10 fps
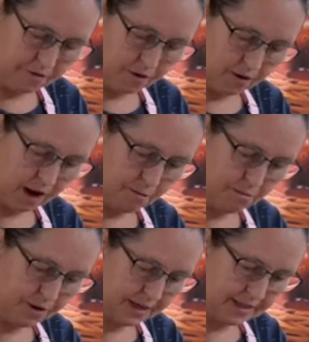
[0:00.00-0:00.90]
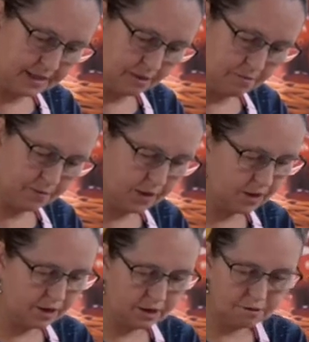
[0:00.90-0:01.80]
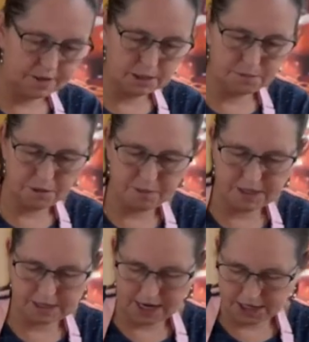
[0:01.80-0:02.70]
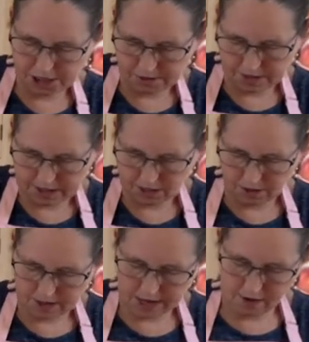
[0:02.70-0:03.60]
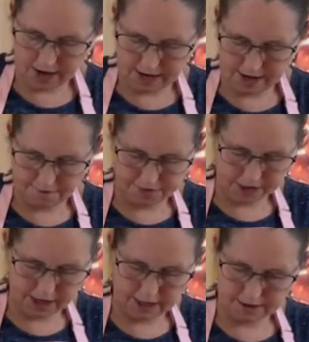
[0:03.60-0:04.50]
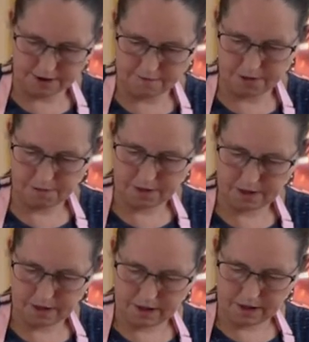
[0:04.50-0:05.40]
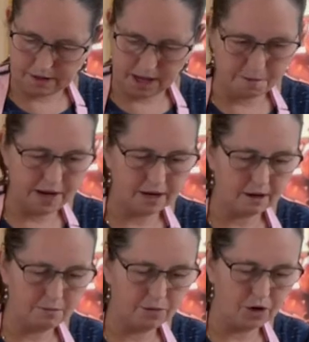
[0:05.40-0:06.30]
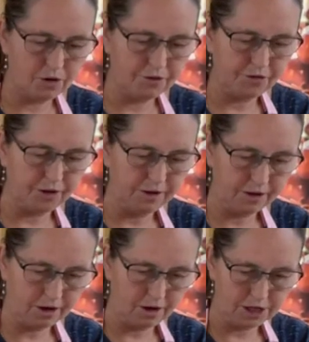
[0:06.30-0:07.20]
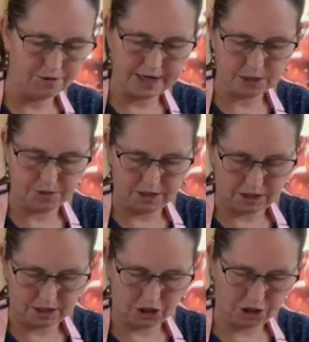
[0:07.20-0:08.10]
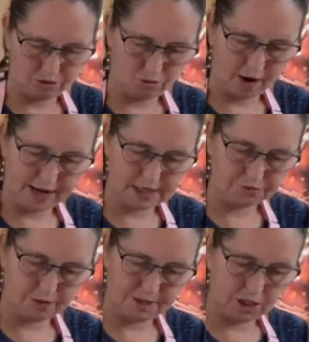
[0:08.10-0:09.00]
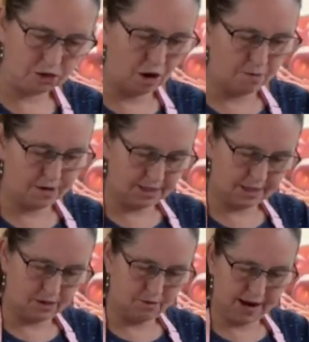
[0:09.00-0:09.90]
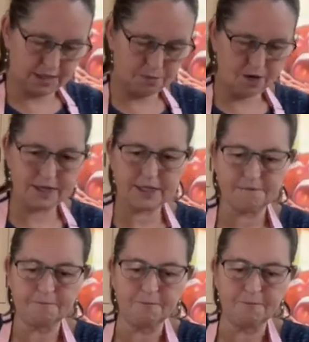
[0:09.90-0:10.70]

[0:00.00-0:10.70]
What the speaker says: for. I'm putting some crispy pistachio nuts on now. I love the color of them, and they make a beautiful contrast with the two reds from the strawberries and the raspberries.